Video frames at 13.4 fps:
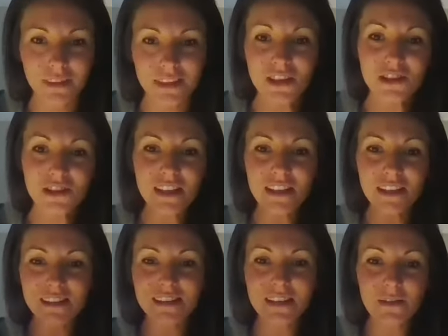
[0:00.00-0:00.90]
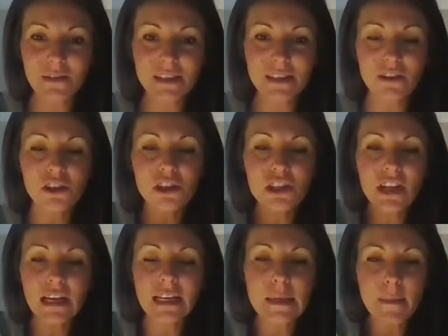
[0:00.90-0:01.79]
You see the series here, you just
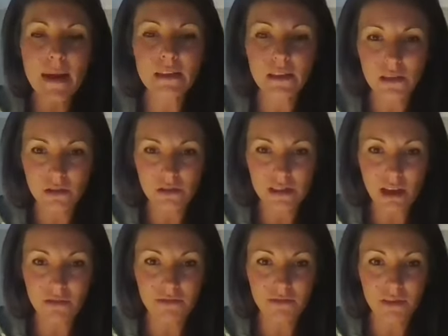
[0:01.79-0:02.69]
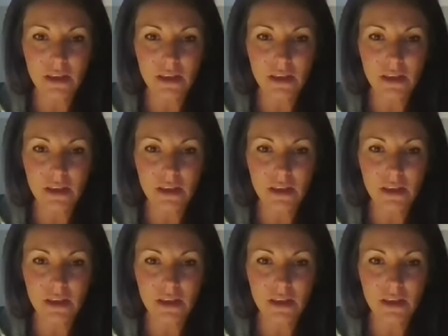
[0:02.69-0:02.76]
got to keep asking yourself.